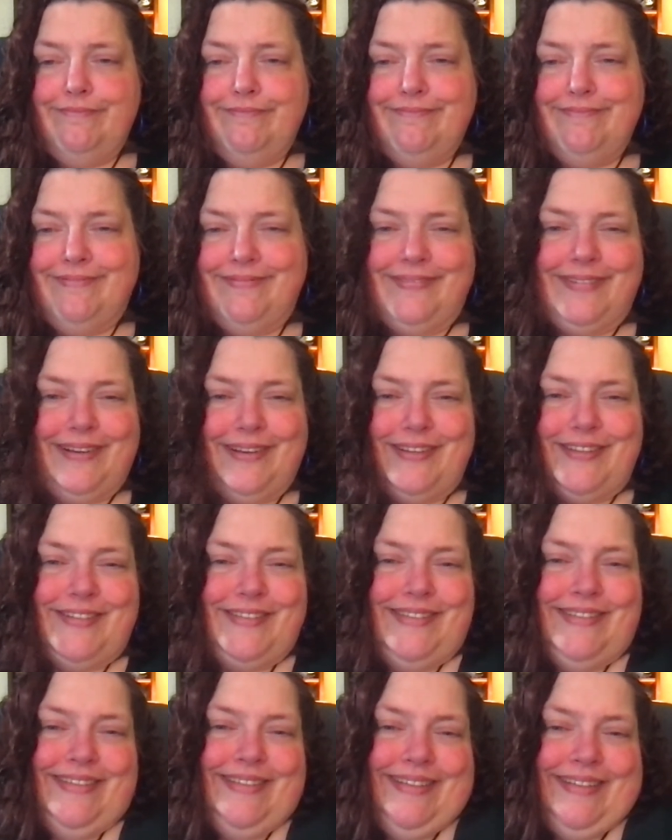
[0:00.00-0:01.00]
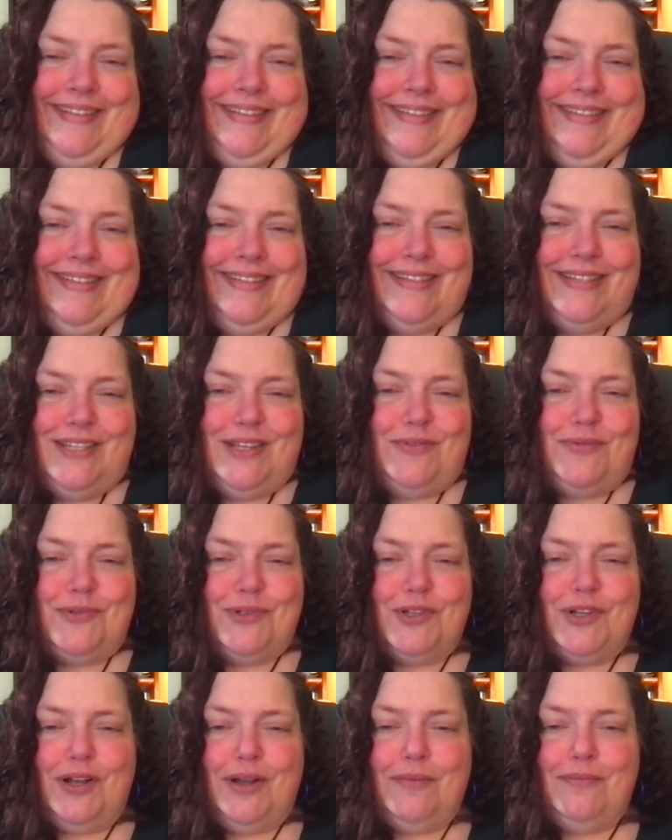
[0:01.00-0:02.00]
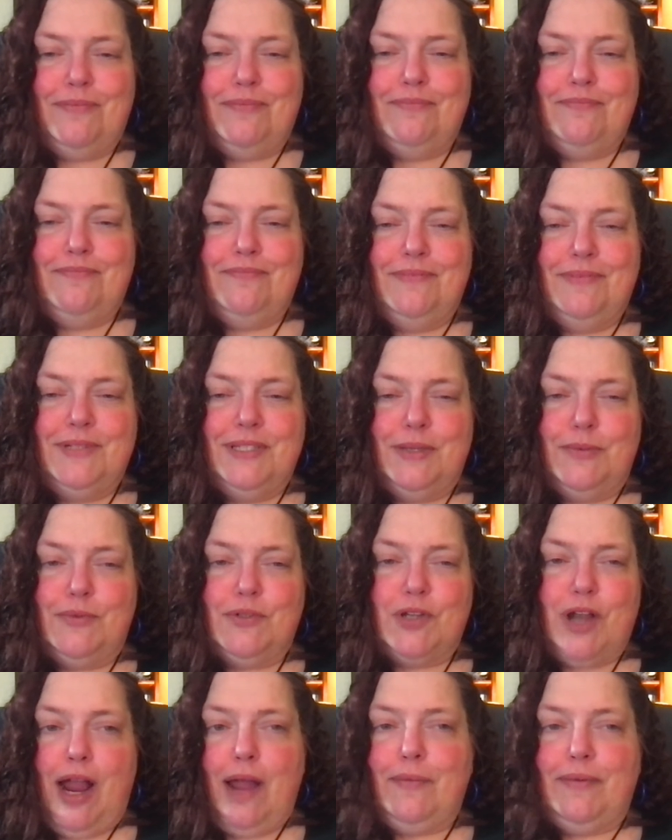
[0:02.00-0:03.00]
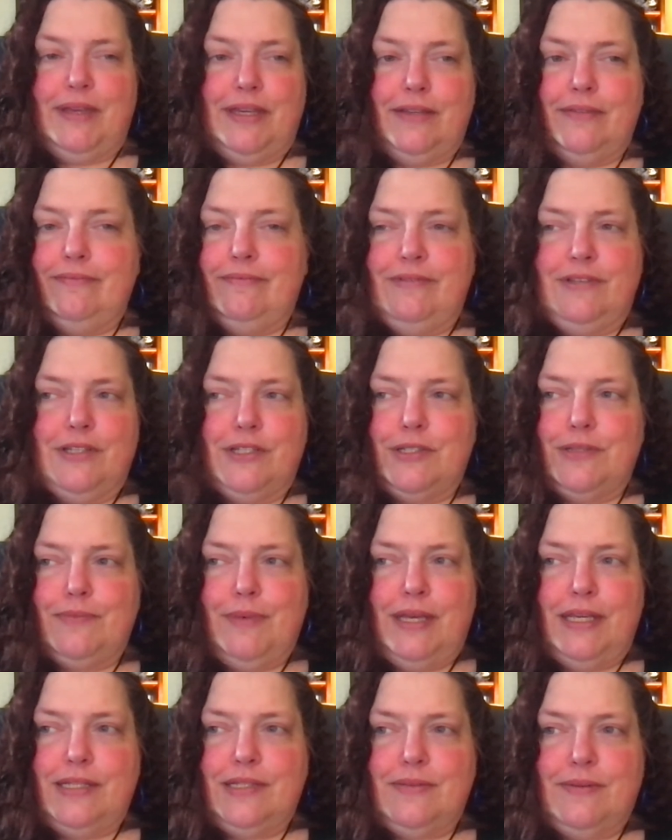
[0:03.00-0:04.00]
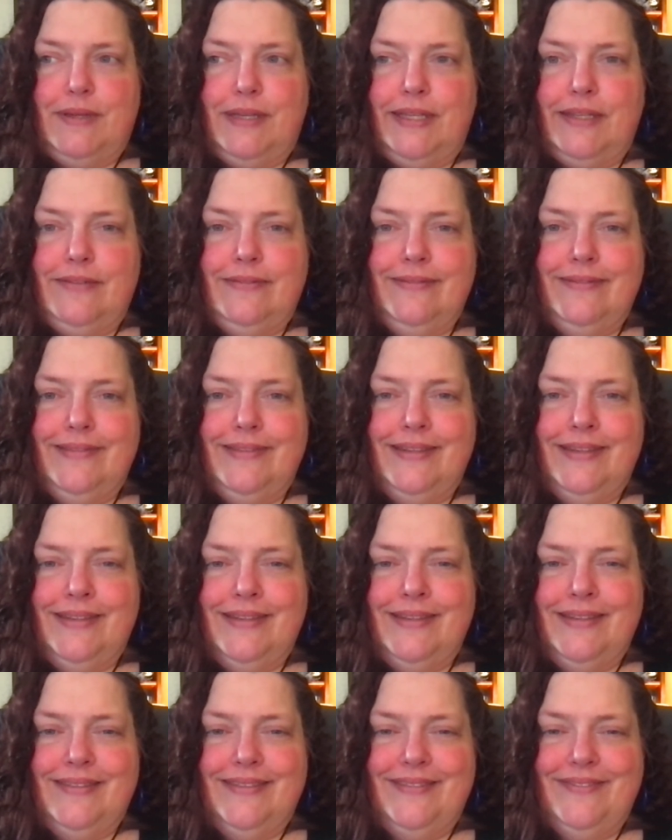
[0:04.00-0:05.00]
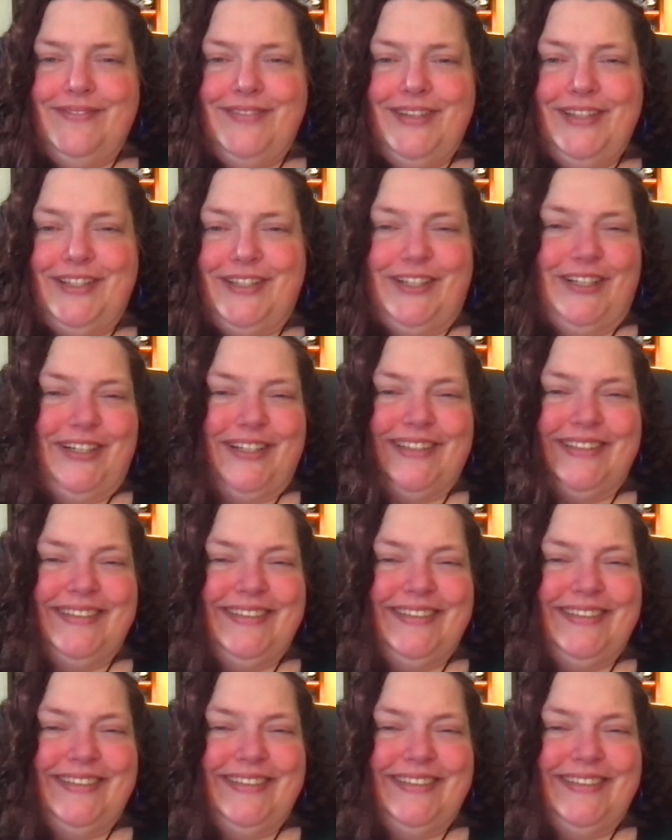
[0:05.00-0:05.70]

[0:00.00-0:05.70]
because subscribing just makes me feel good.